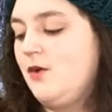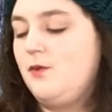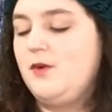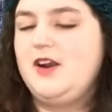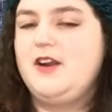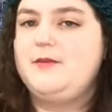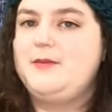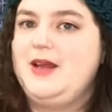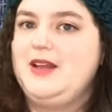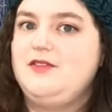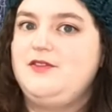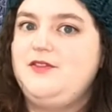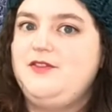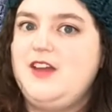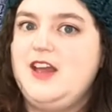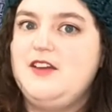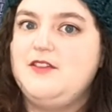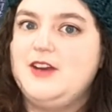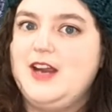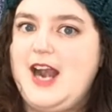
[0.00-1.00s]
One of my
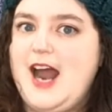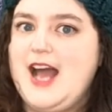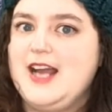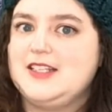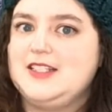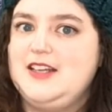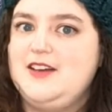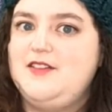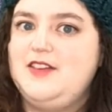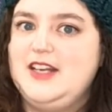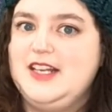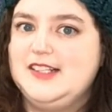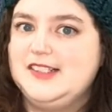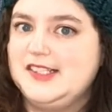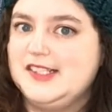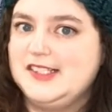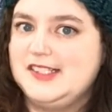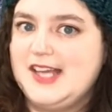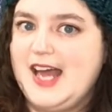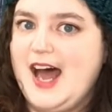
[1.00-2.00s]
favorite
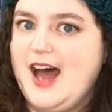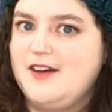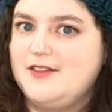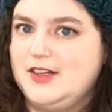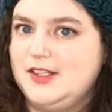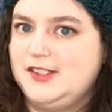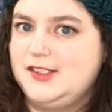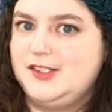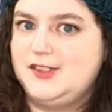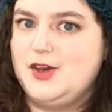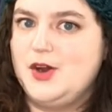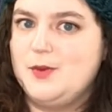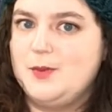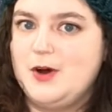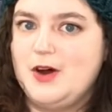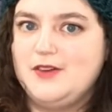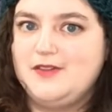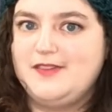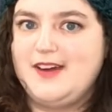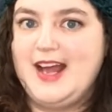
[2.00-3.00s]
activities is to have a
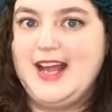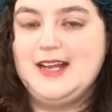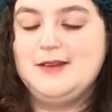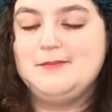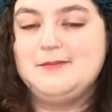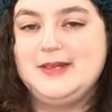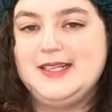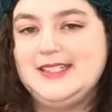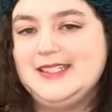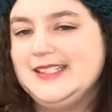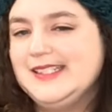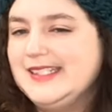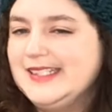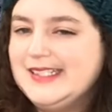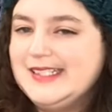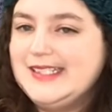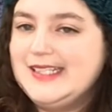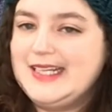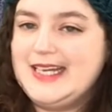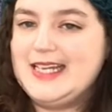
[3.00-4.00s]
snowball fight, but
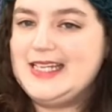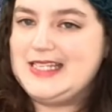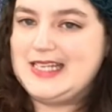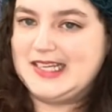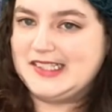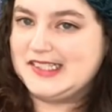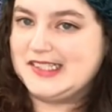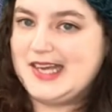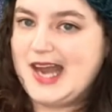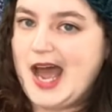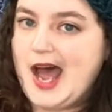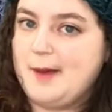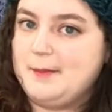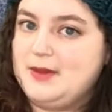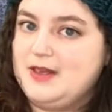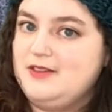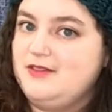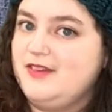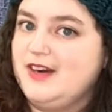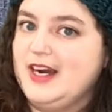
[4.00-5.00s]
it doesn't
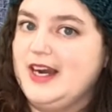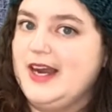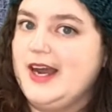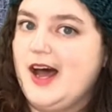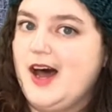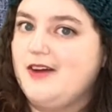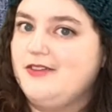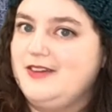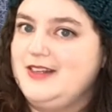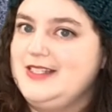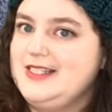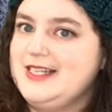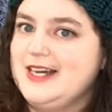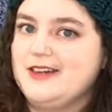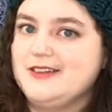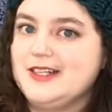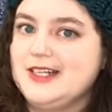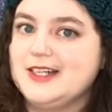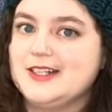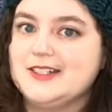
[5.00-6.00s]
happen very often
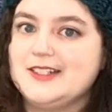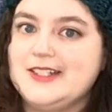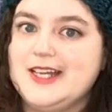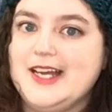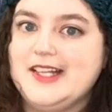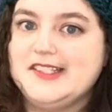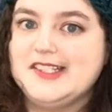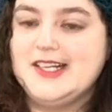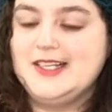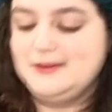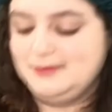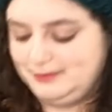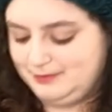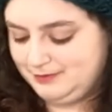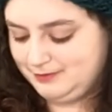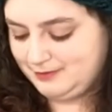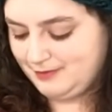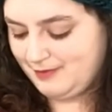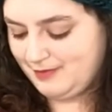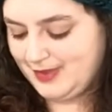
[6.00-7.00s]
down here, does it?
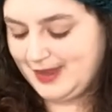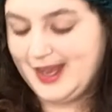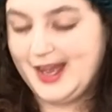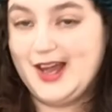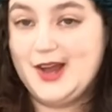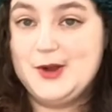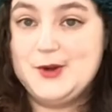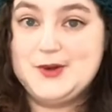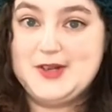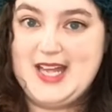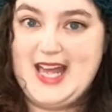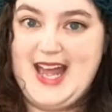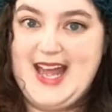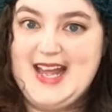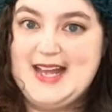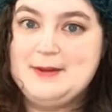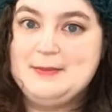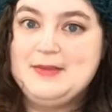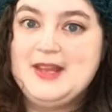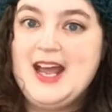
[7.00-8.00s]

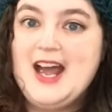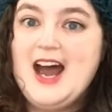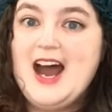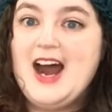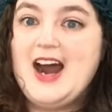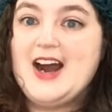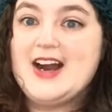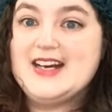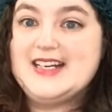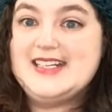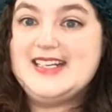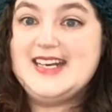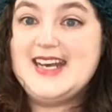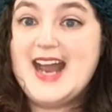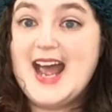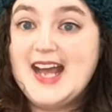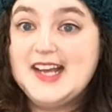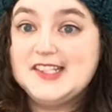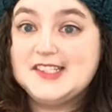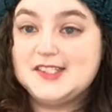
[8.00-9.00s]
Okay, our
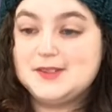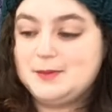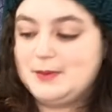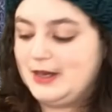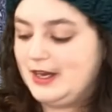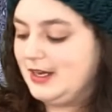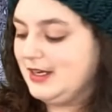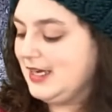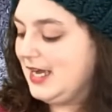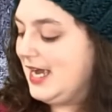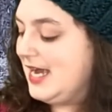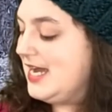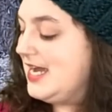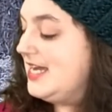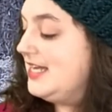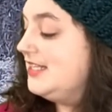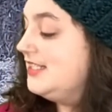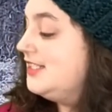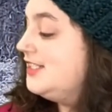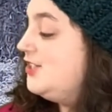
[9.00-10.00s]
next book
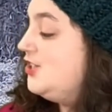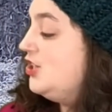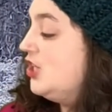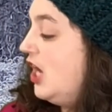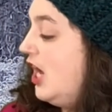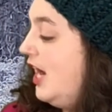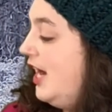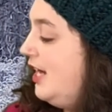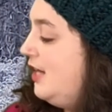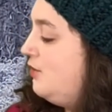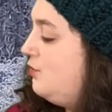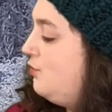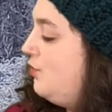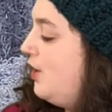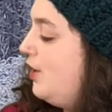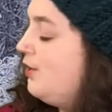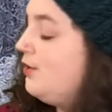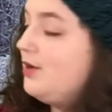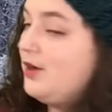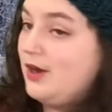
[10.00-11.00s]
is John
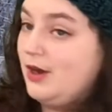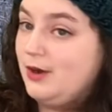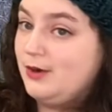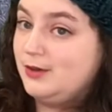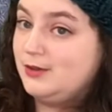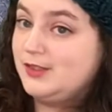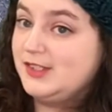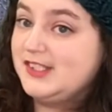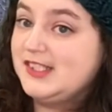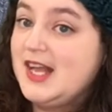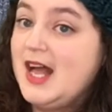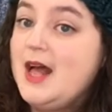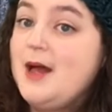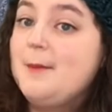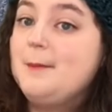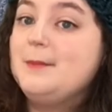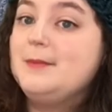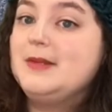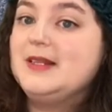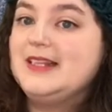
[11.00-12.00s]
Rocco's
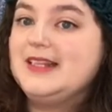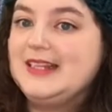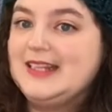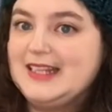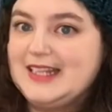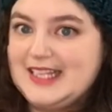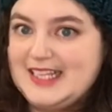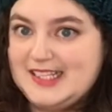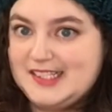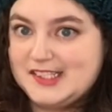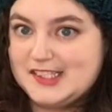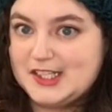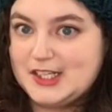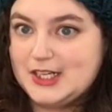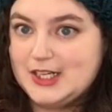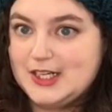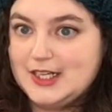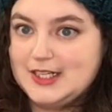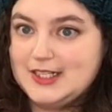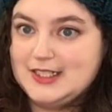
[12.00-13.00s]

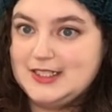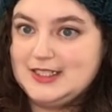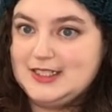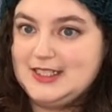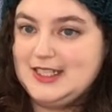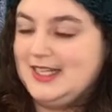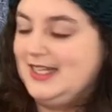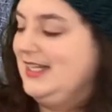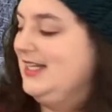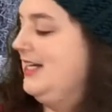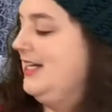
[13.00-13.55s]
Blizzard.